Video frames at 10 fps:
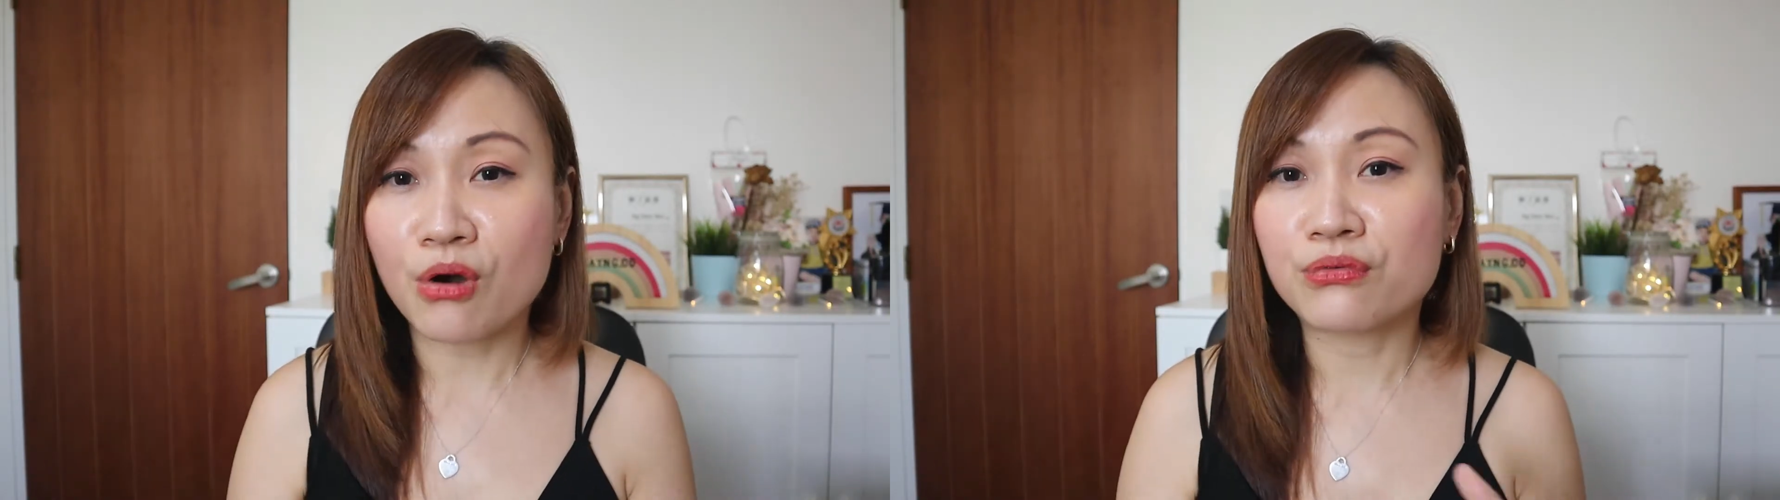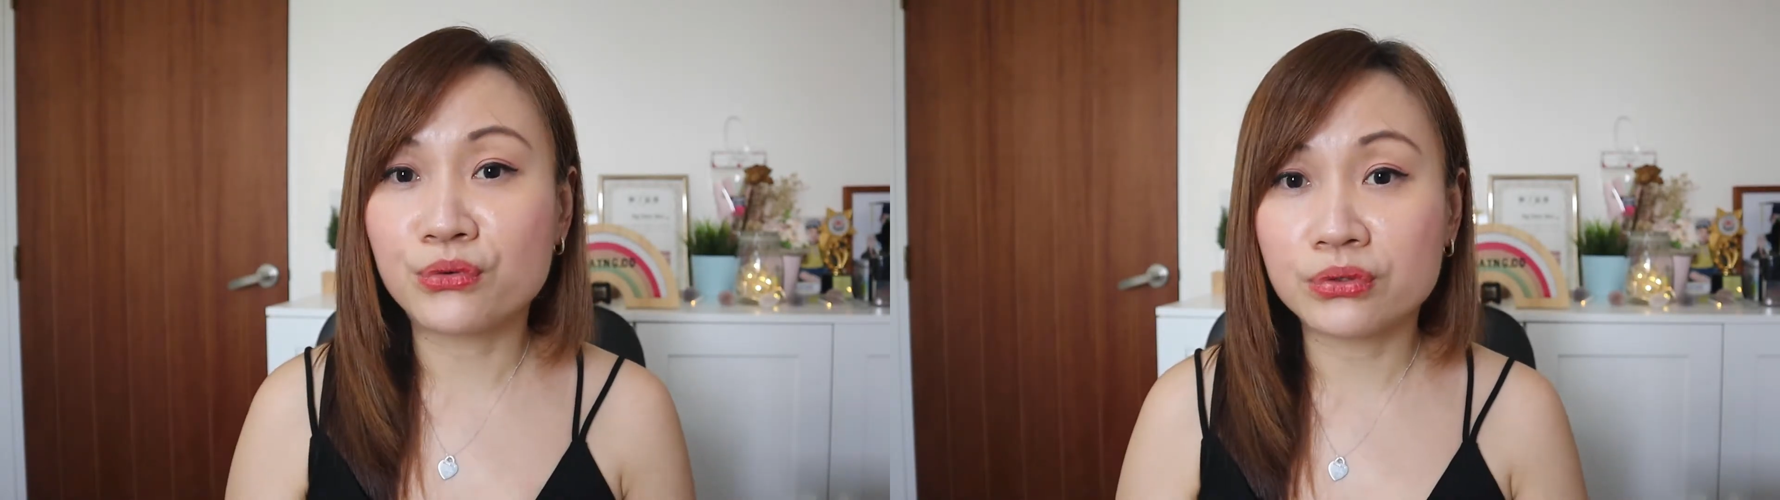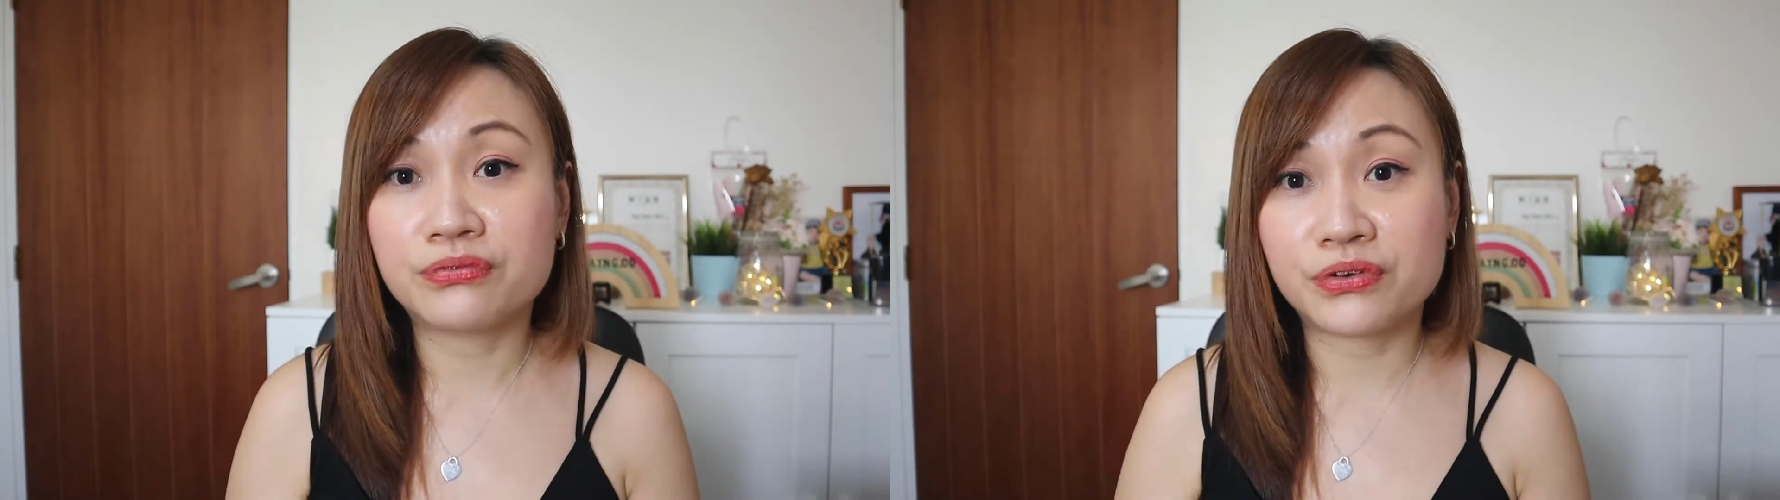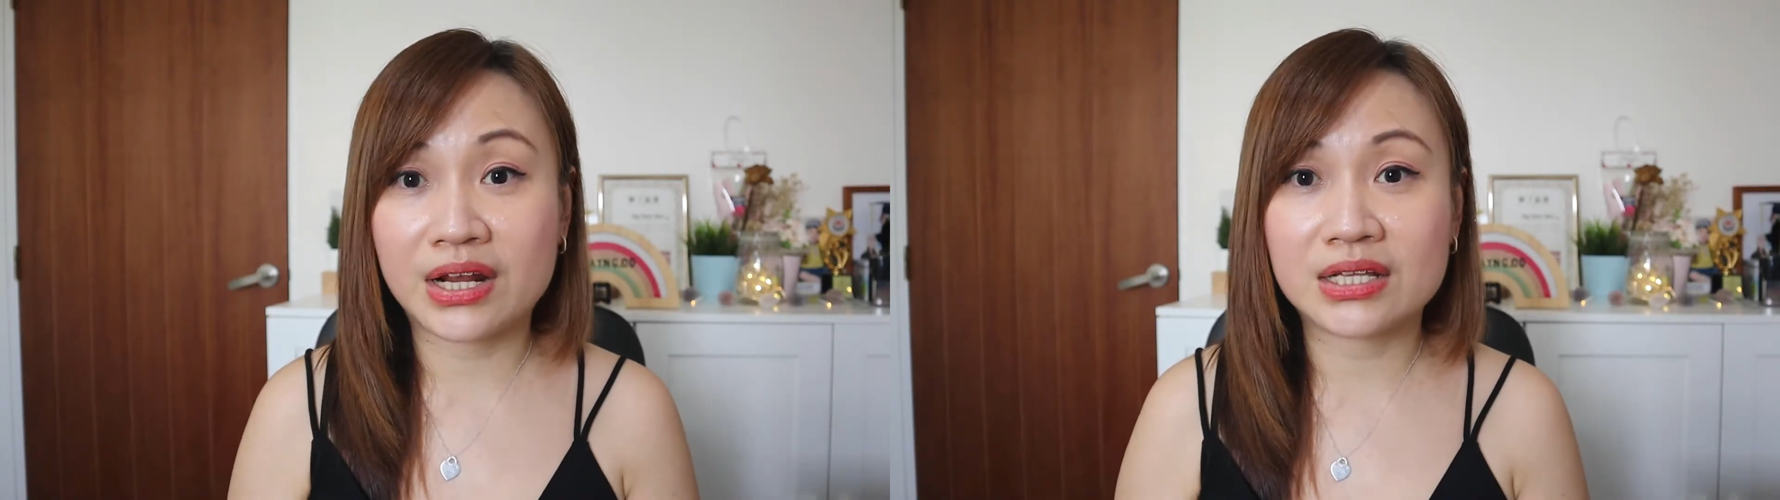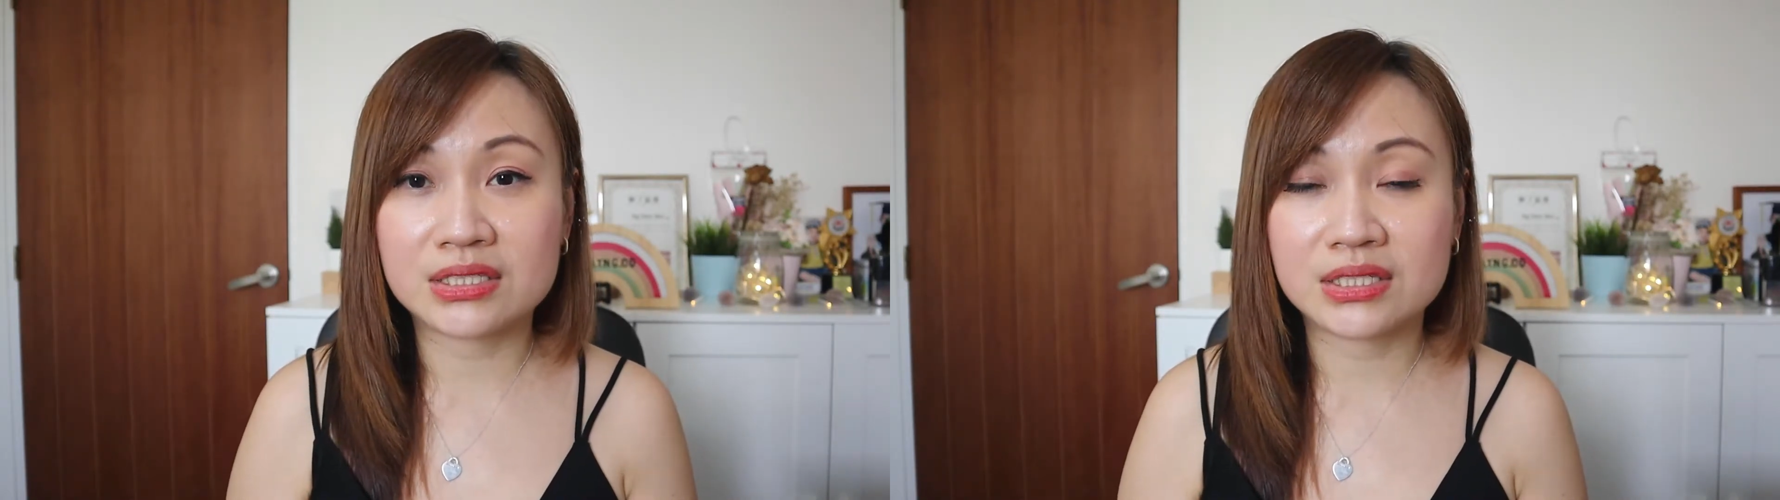of good
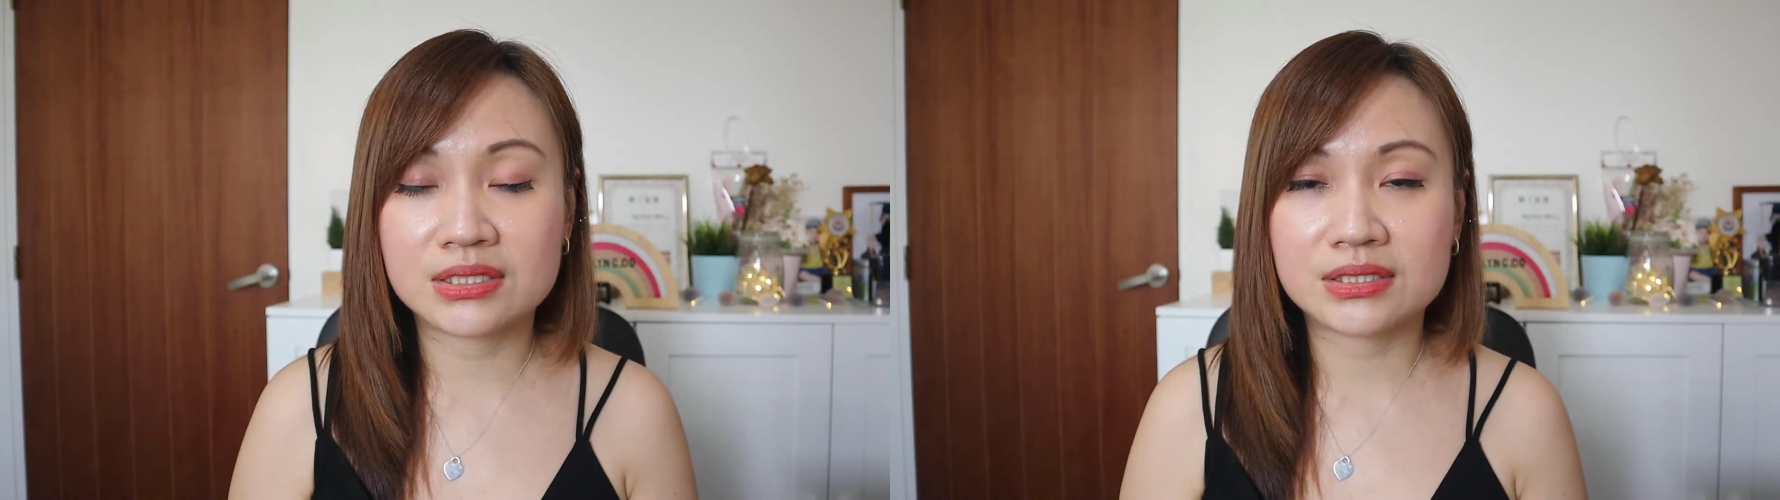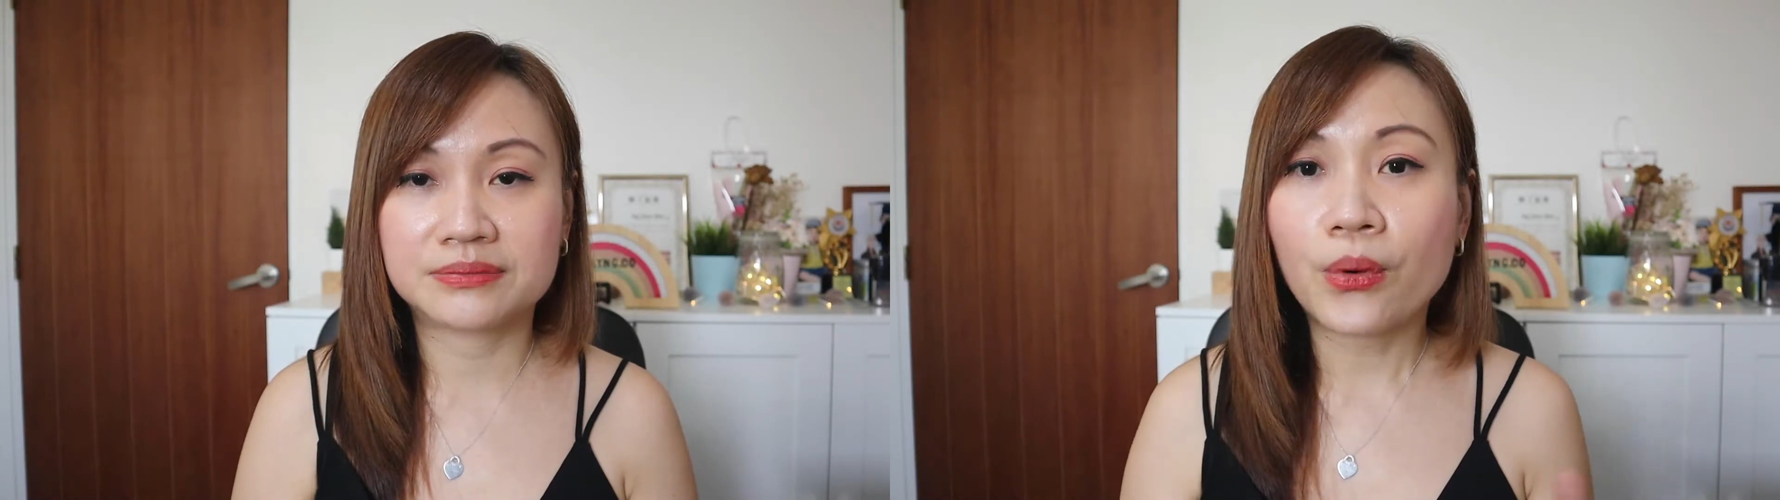freelancers.